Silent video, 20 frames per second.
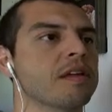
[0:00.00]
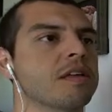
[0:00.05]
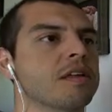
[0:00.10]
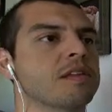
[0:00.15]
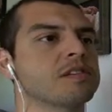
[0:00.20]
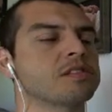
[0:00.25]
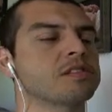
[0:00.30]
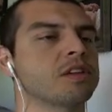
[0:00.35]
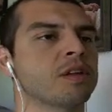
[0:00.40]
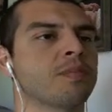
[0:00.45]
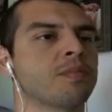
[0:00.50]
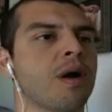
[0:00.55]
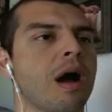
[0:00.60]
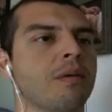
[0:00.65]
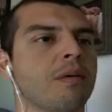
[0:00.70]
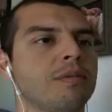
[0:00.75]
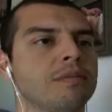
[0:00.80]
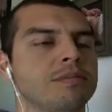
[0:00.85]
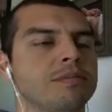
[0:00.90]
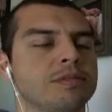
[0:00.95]
so the
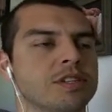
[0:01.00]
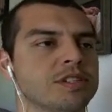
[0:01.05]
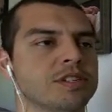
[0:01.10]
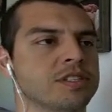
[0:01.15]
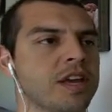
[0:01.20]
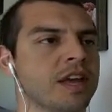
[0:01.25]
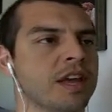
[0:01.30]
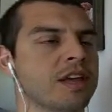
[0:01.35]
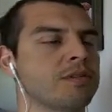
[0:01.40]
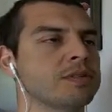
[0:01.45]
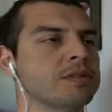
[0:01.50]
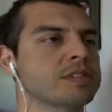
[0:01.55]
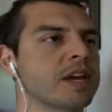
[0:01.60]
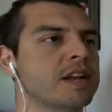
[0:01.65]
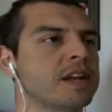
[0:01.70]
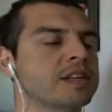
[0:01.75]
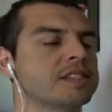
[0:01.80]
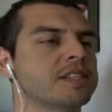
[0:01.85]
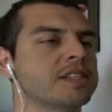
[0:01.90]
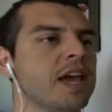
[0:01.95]
problem, just like it was kind
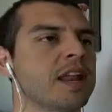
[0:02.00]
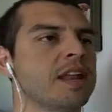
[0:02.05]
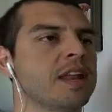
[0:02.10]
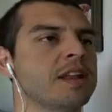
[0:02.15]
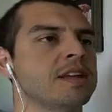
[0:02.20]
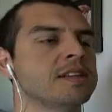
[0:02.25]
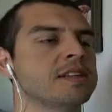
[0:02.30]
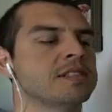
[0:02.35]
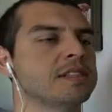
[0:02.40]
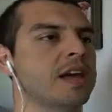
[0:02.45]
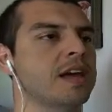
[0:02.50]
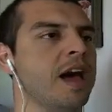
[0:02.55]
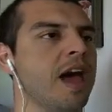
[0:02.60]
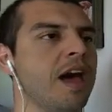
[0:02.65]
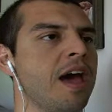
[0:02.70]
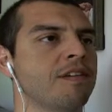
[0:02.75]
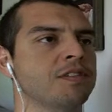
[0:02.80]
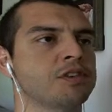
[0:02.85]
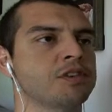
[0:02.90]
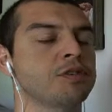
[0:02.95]
of stated, is I
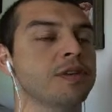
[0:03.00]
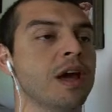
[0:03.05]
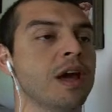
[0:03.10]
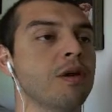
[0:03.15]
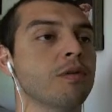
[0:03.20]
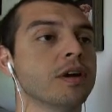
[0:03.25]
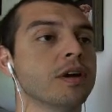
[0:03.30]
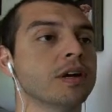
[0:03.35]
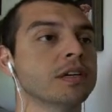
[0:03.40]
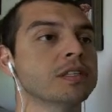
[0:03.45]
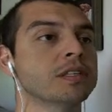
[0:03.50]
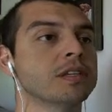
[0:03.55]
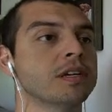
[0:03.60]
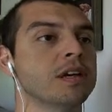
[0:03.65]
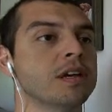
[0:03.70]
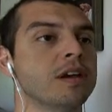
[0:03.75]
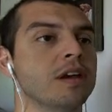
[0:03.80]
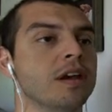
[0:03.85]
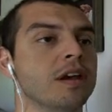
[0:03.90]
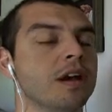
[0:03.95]
have 2 networks.
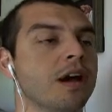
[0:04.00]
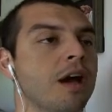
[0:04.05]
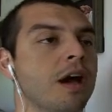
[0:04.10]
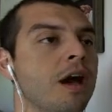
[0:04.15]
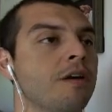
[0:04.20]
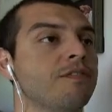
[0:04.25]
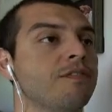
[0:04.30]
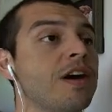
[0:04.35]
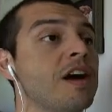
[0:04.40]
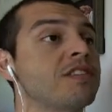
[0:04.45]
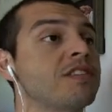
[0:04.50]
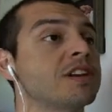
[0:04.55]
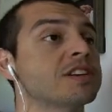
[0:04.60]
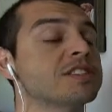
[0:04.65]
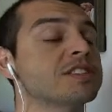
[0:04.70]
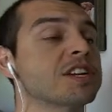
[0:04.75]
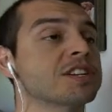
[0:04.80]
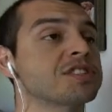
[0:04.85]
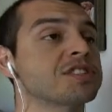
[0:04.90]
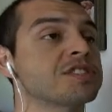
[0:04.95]
5
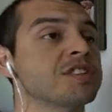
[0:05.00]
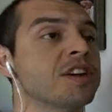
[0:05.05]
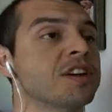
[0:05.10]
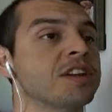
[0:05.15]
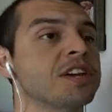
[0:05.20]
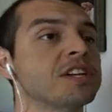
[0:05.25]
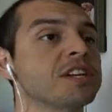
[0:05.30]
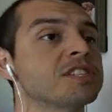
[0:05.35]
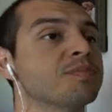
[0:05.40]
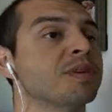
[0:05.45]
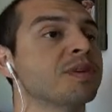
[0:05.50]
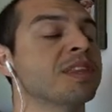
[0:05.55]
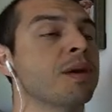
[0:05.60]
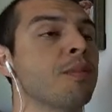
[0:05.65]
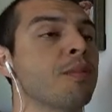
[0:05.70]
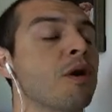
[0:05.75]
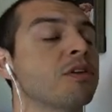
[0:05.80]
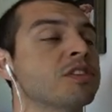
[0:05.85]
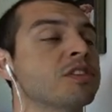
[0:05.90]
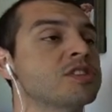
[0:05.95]
intersections on each, but they
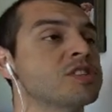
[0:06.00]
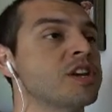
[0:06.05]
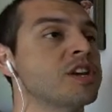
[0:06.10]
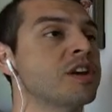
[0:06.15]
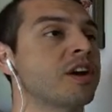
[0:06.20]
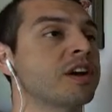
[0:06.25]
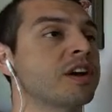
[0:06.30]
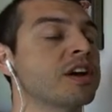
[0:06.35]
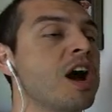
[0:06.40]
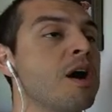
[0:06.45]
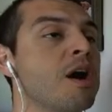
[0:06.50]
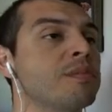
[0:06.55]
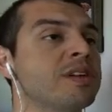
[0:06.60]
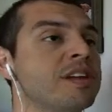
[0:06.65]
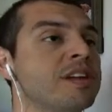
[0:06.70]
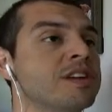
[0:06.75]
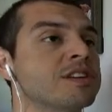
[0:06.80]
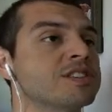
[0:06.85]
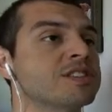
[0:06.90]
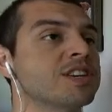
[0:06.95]
both share a common
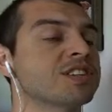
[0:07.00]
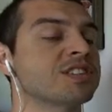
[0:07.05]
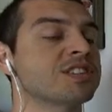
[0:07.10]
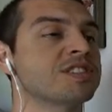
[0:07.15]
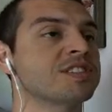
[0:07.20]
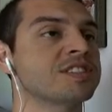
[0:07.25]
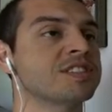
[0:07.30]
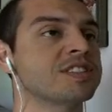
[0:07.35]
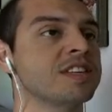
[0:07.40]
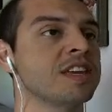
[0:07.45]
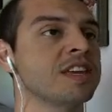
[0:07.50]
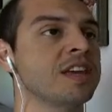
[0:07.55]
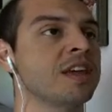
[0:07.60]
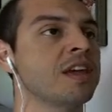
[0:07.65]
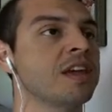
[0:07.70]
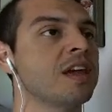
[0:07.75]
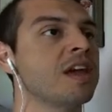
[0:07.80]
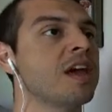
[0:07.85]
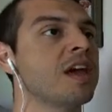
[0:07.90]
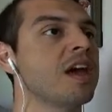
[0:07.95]
intersection
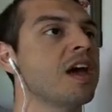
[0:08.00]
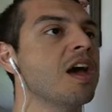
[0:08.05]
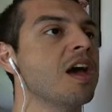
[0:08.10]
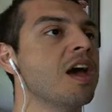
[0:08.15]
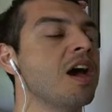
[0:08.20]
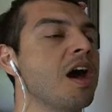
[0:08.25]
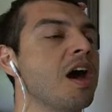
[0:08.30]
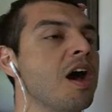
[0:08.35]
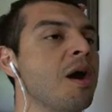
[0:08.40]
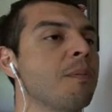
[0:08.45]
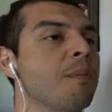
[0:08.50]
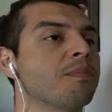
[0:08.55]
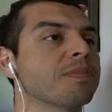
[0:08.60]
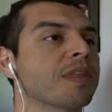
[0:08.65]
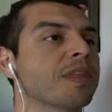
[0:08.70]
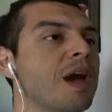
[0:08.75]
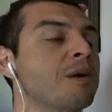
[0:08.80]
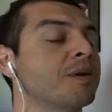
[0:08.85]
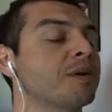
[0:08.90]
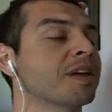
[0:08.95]
C. I
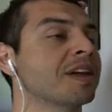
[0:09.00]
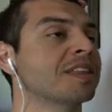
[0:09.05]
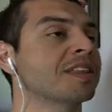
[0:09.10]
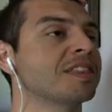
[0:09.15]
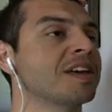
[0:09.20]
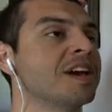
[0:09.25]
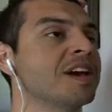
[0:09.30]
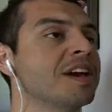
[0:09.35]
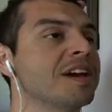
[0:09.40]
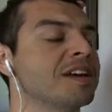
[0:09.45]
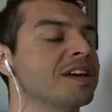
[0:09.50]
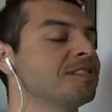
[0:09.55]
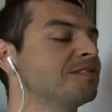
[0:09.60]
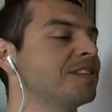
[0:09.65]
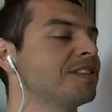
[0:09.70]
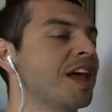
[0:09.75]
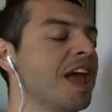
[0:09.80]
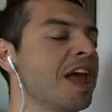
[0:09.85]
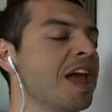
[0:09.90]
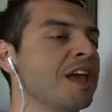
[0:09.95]
want to get the
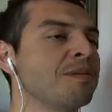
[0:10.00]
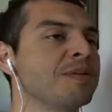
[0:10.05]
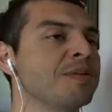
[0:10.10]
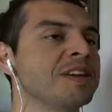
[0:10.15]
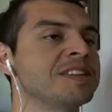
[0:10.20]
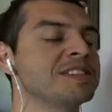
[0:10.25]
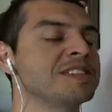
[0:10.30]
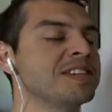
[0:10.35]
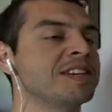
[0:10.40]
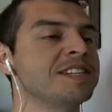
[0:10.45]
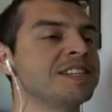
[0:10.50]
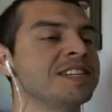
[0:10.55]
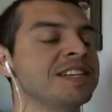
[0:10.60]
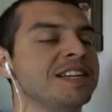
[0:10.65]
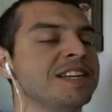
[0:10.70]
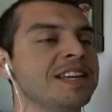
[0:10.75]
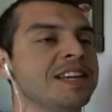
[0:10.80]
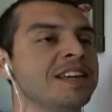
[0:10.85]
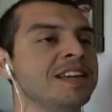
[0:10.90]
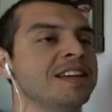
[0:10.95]
A, B, C, D,
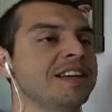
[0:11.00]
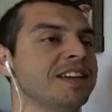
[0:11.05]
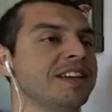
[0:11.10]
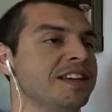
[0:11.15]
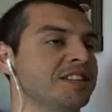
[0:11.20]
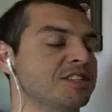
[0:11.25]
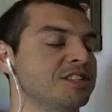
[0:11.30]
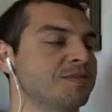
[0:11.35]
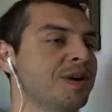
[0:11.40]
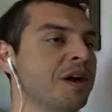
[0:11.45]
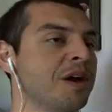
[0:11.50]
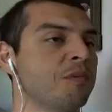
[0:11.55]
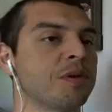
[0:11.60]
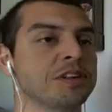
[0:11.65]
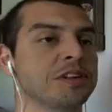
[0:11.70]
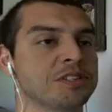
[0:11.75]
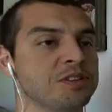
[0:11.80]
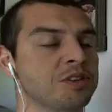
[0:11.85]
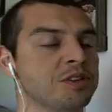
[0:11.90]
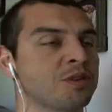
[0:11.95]
E into my 1,
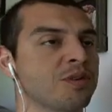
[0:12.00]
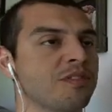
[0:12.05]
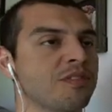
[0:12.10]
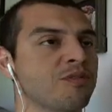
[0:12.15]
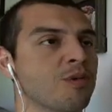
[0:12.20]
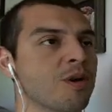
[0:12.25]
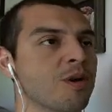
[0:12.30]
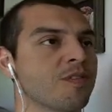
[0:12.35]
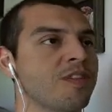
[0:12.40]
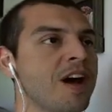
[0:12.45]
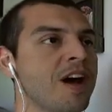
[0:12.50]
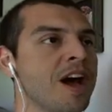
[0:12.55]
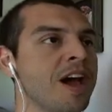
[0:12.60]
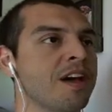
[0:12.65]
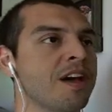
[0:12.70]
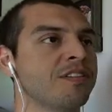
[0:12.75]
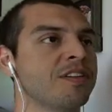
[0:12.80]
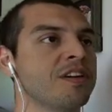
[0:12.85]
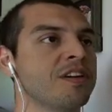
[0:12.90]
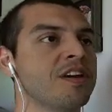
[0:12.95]
2, 3, 4,
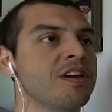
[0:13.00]
5